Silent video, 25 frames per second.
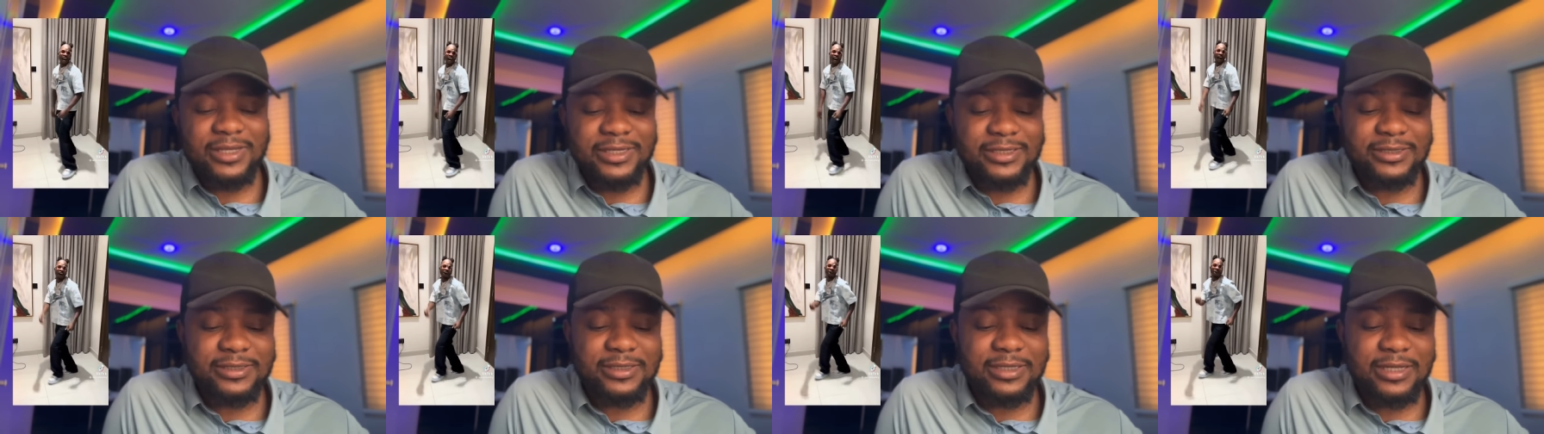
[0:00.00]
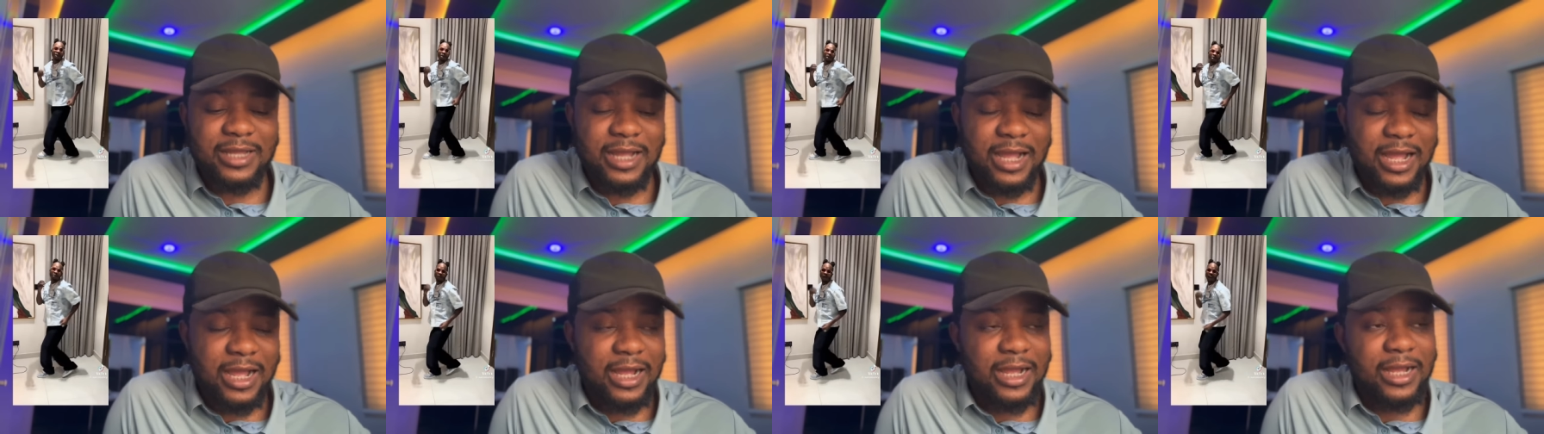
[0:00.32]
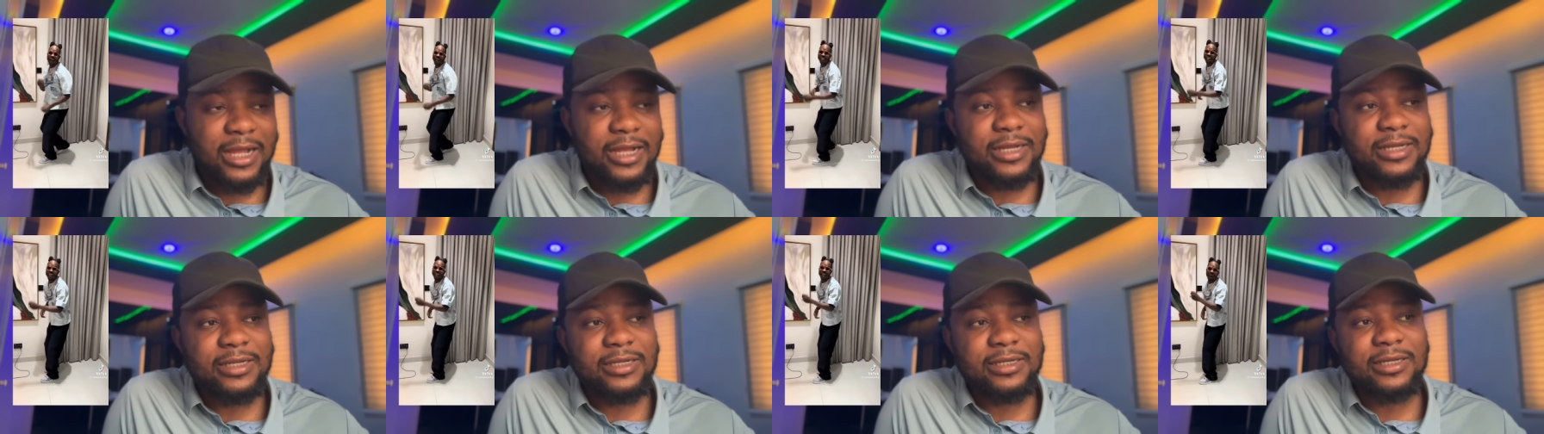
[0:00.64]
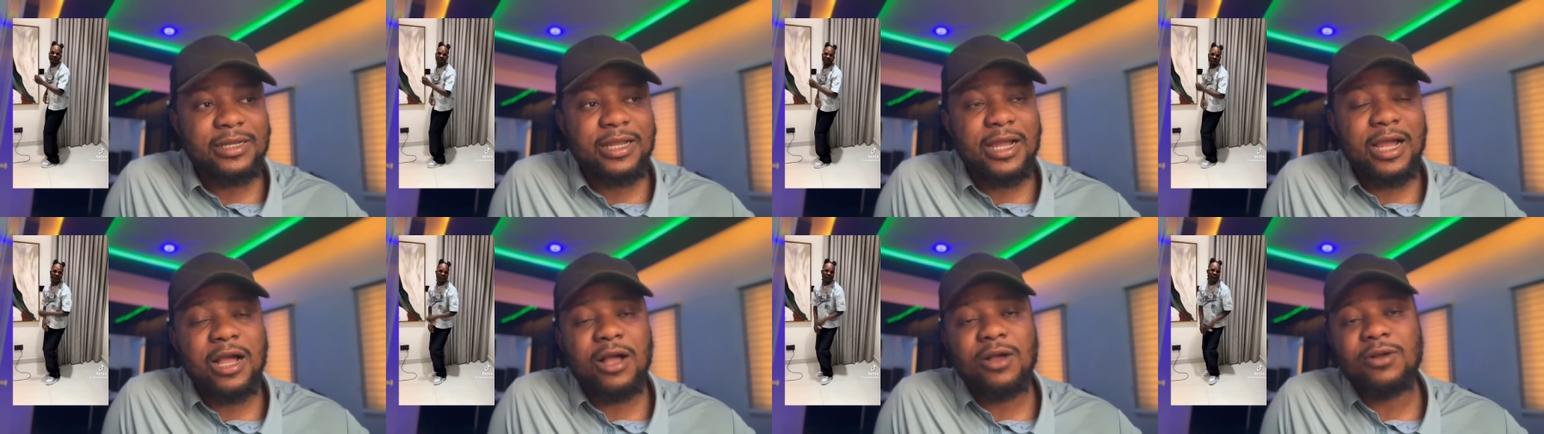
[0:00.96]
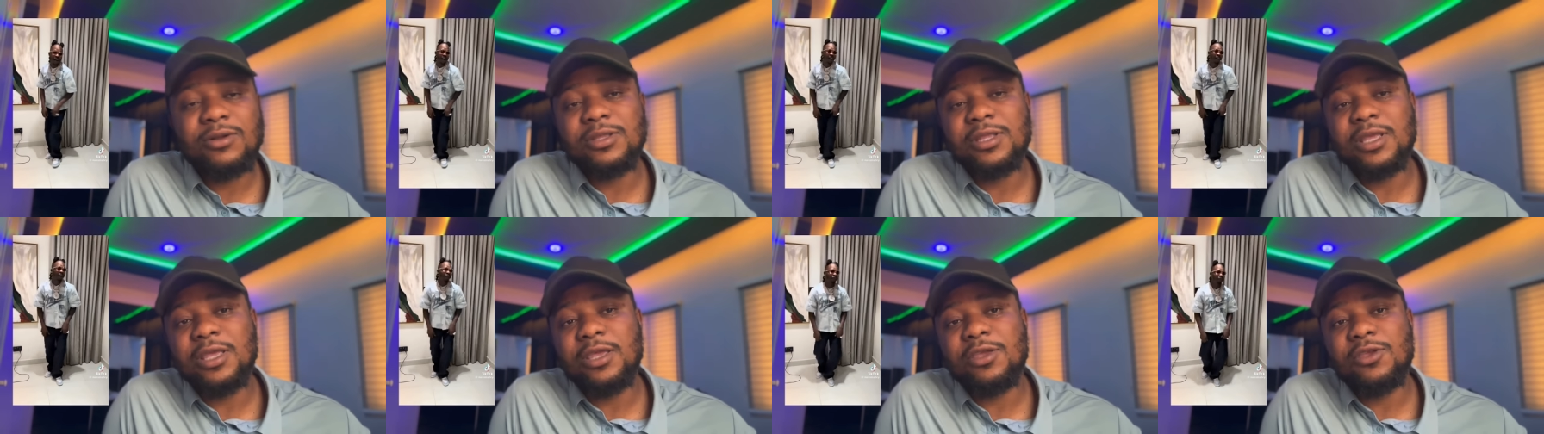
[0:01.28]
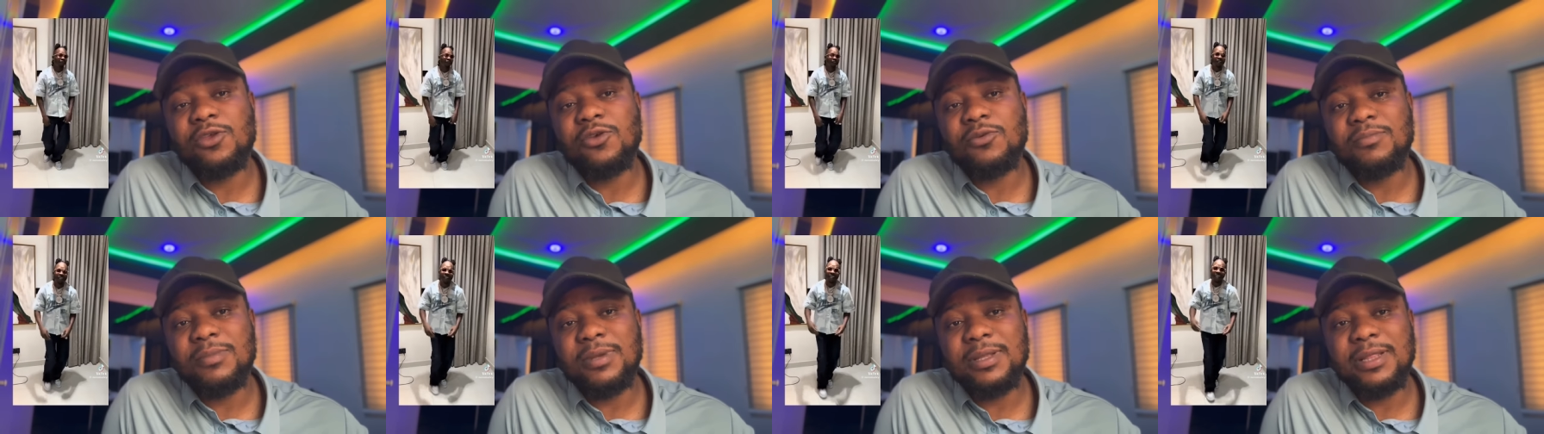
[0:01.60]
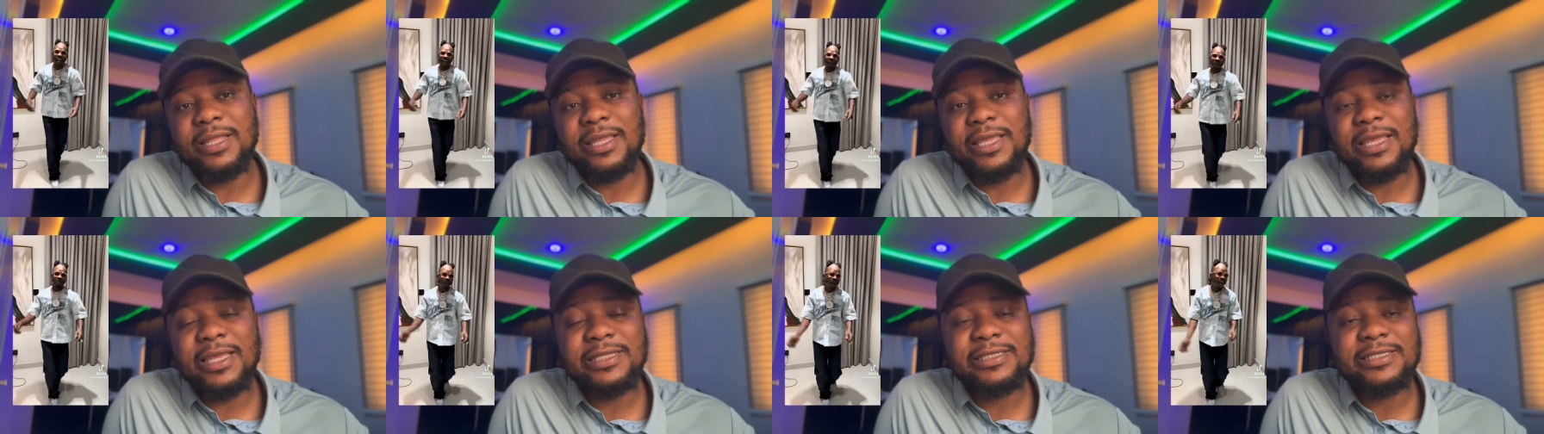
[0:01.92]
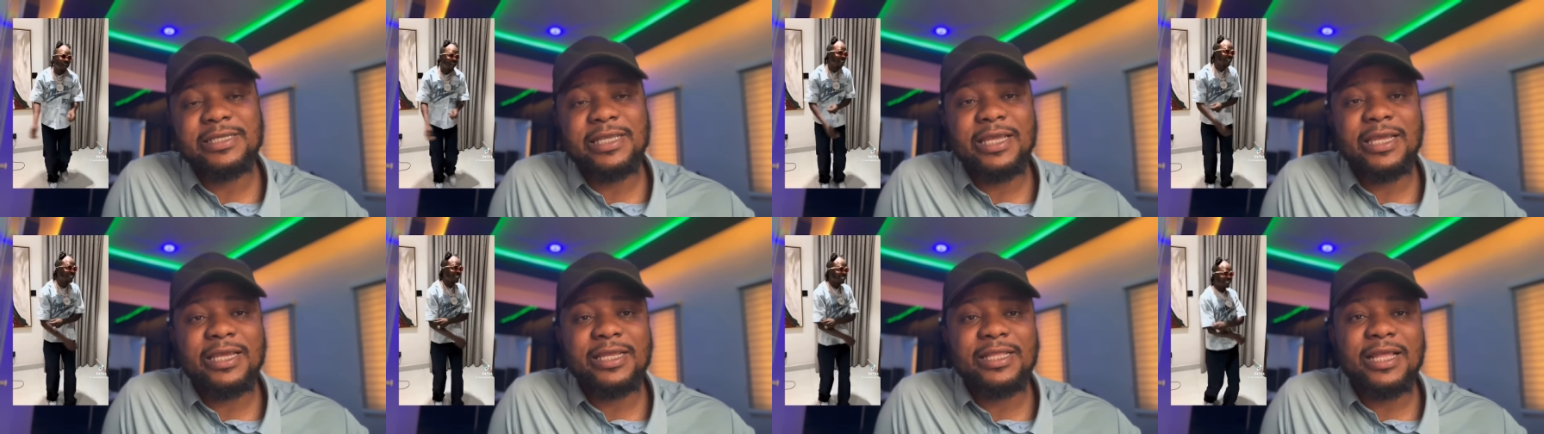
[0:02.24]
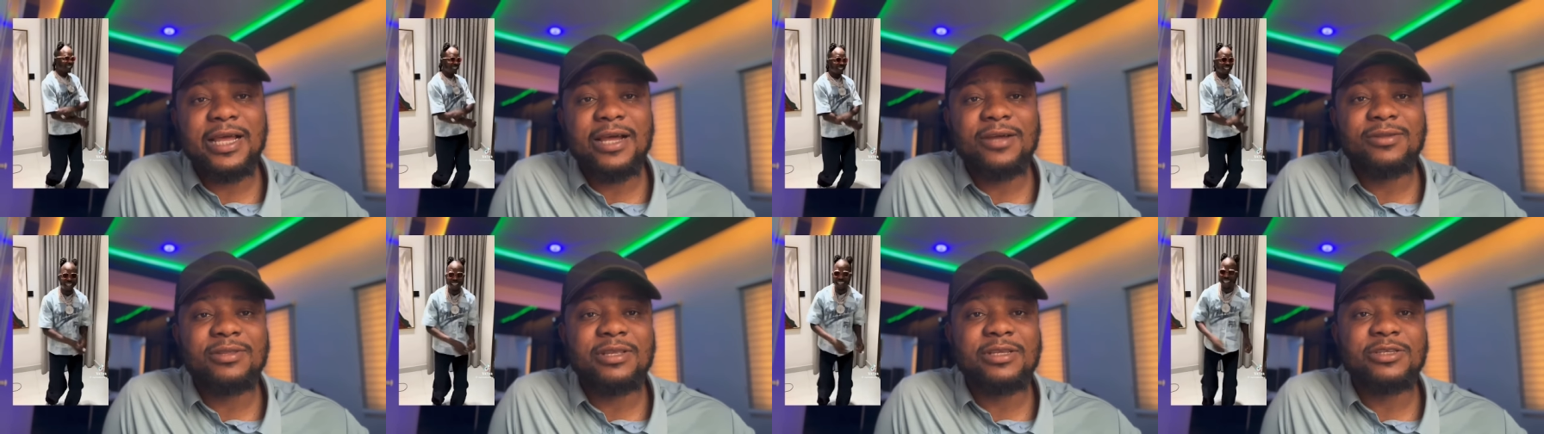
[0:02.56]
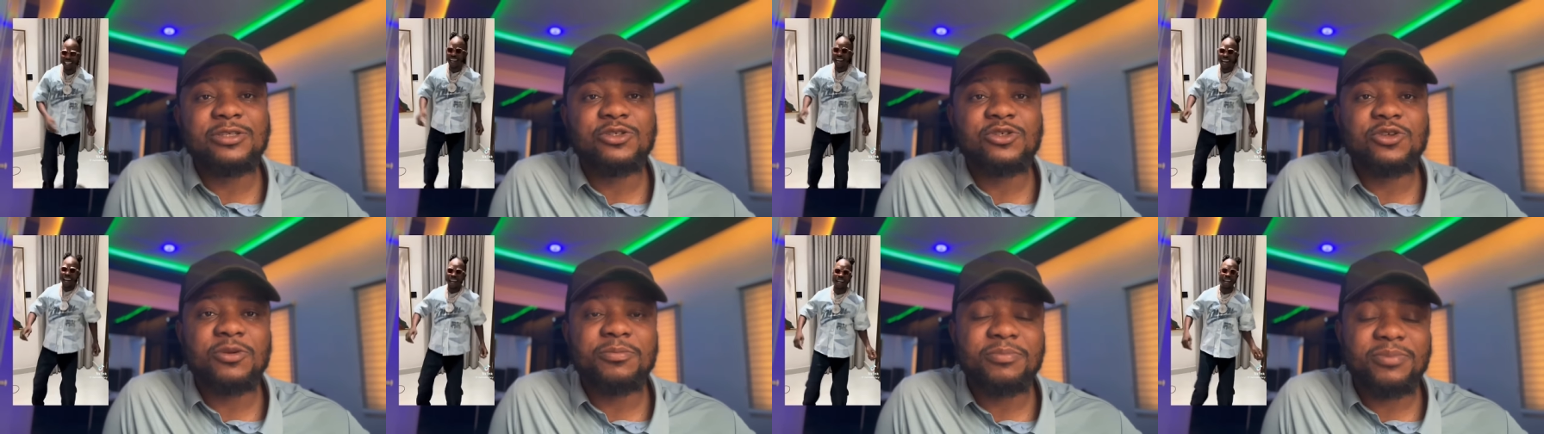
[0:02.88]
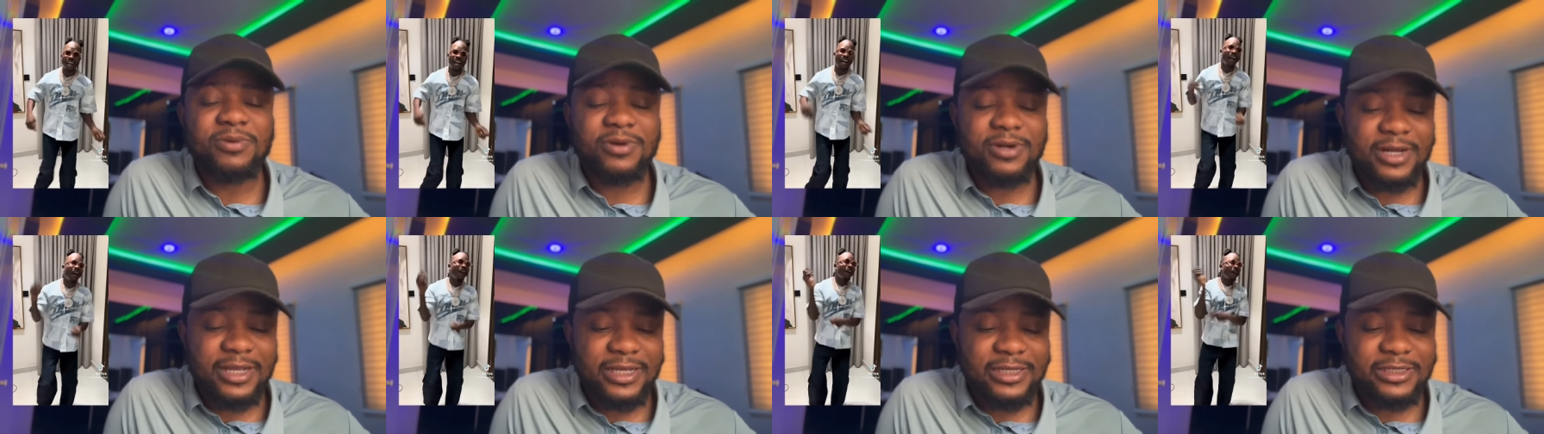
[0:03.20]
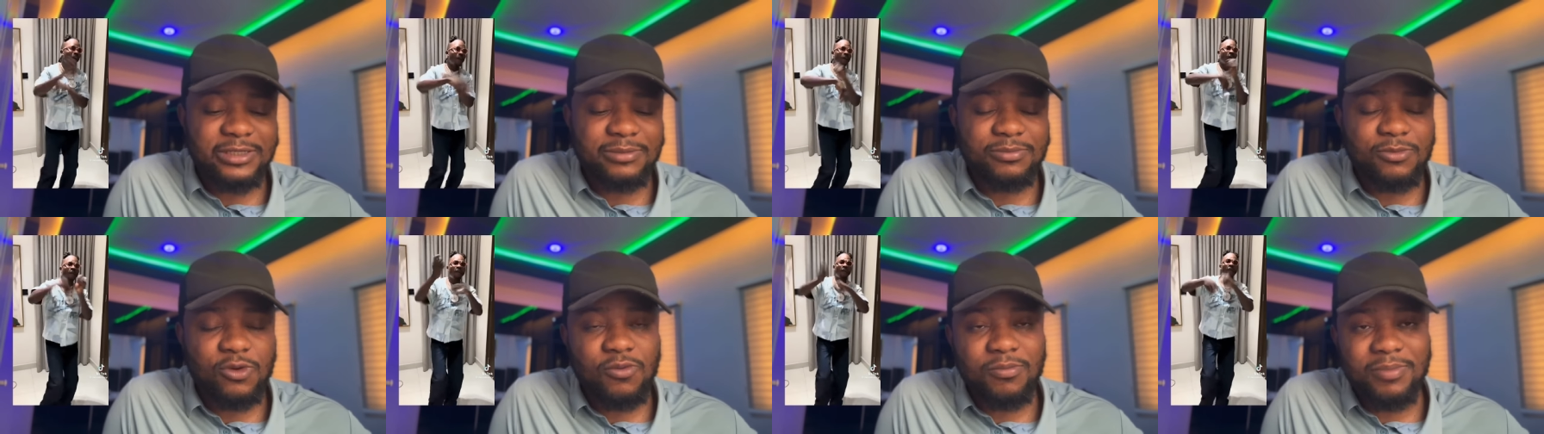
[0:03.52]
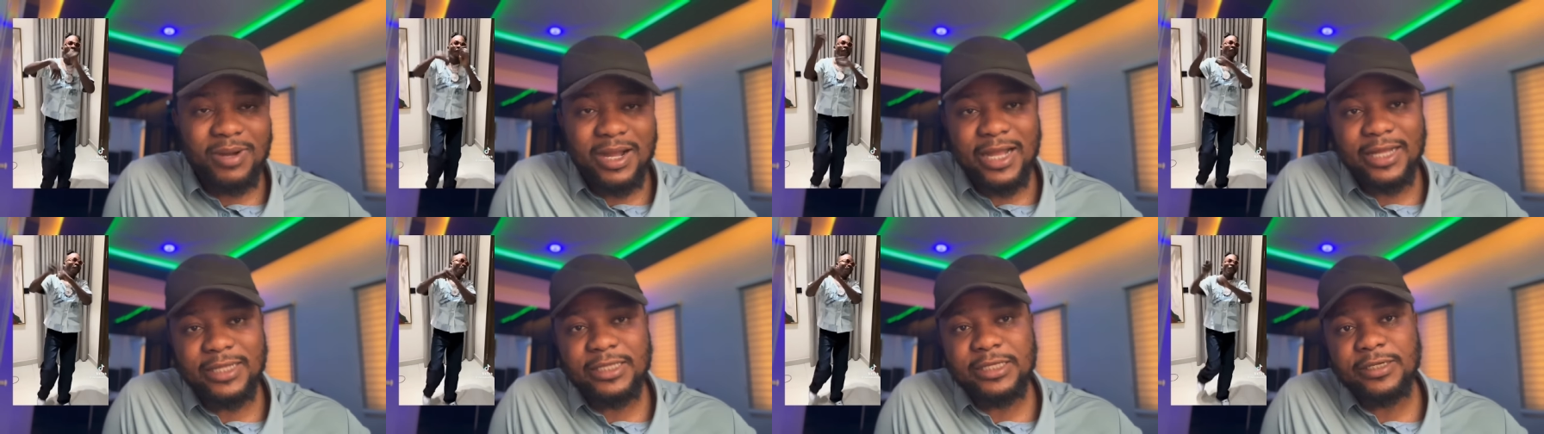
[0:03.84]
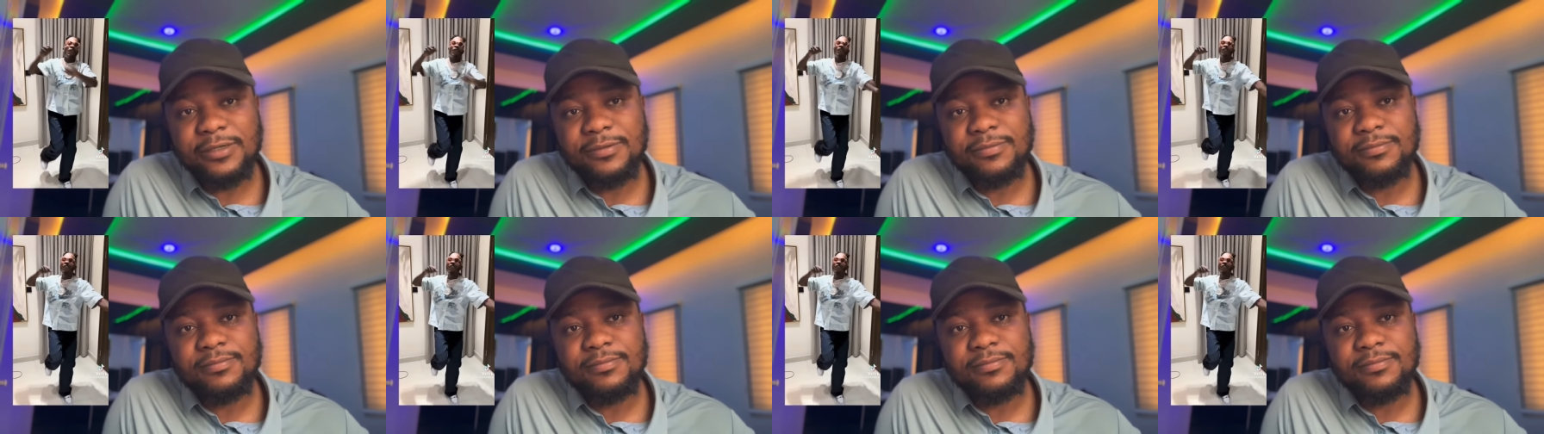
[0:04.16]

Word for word: his gang, how they humiliated, how they suppressed Mohbad.